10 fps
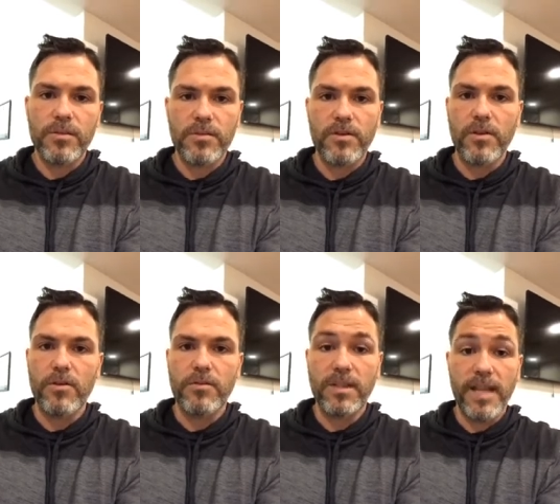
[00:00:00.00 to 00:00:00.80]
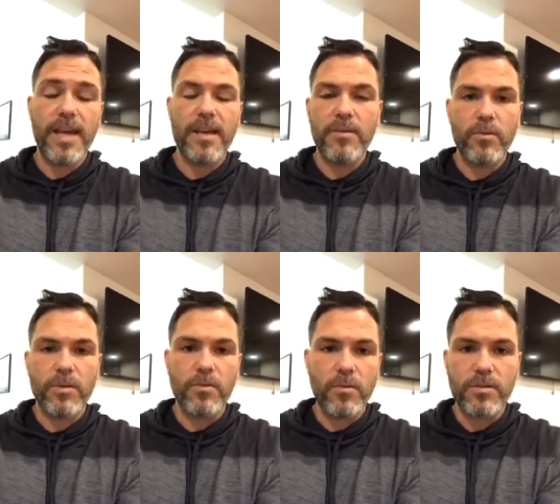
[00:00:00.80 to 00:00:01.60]
And so today
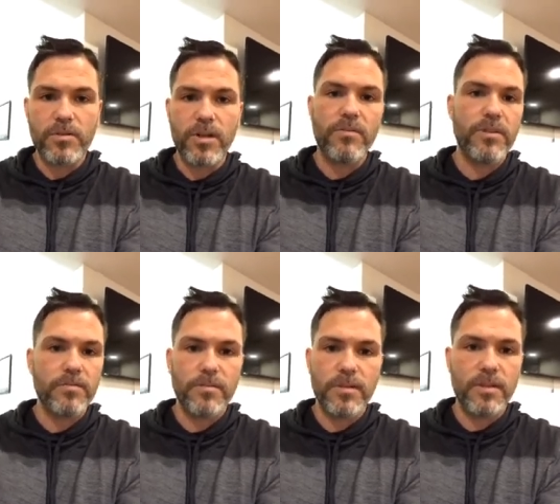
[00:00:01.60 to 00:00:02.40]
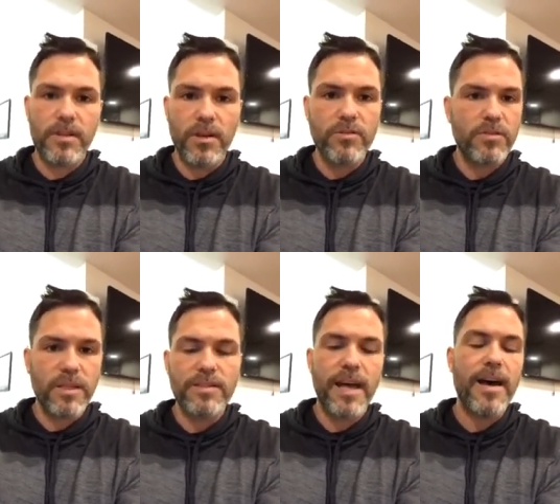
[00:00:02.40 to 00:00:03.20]
we're shoving those
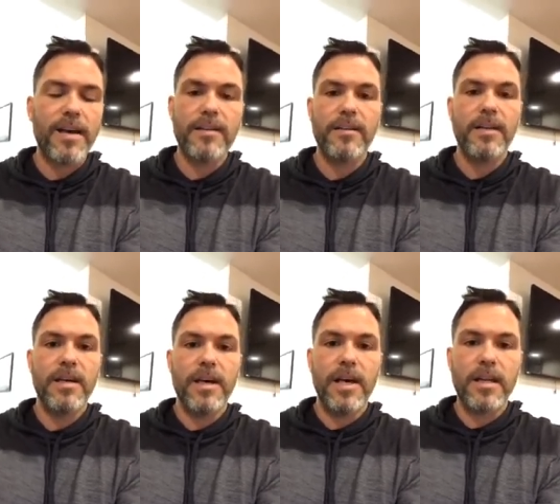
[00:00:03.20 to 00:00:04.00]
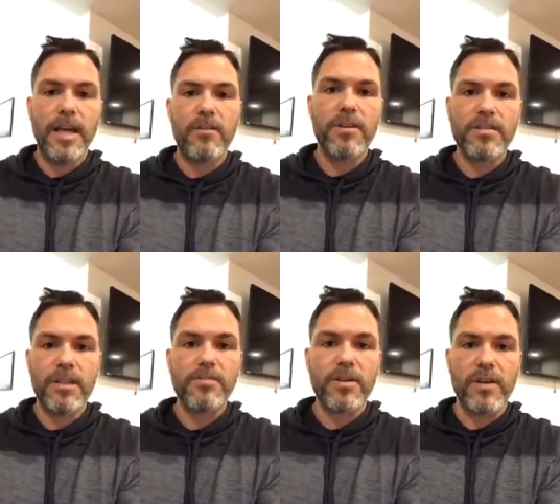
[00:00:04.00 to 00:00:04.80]
aside and allowing
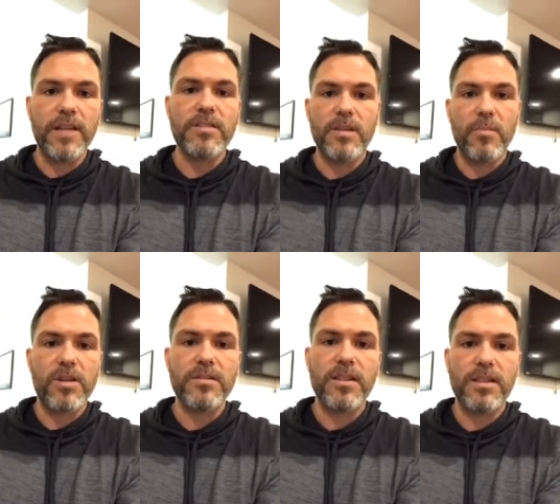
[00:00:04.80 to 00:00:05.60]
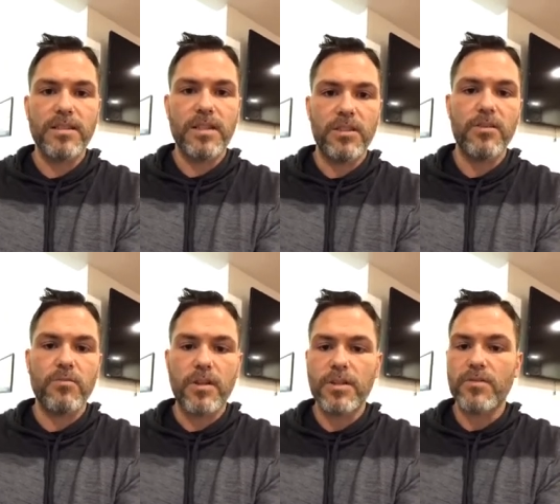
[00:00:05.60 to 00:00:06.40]
ourselves the grace and the mercy to continue to
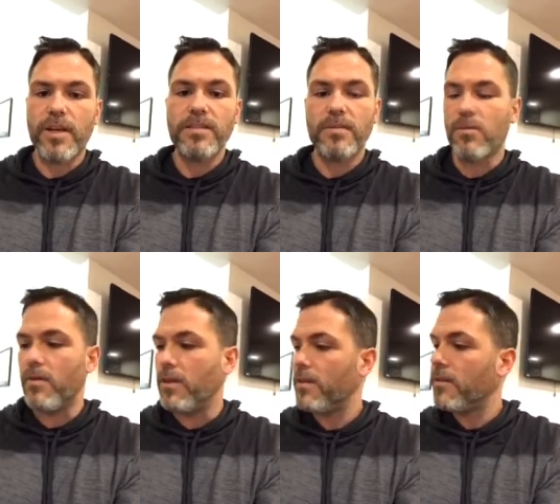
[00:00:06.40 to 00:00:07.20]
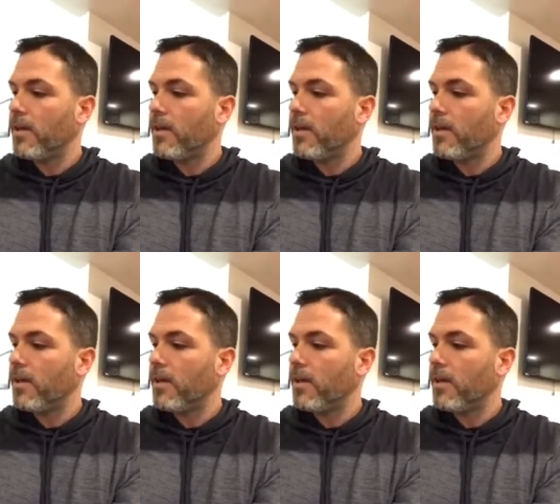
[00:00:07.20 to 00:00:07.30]
run this race that we're running.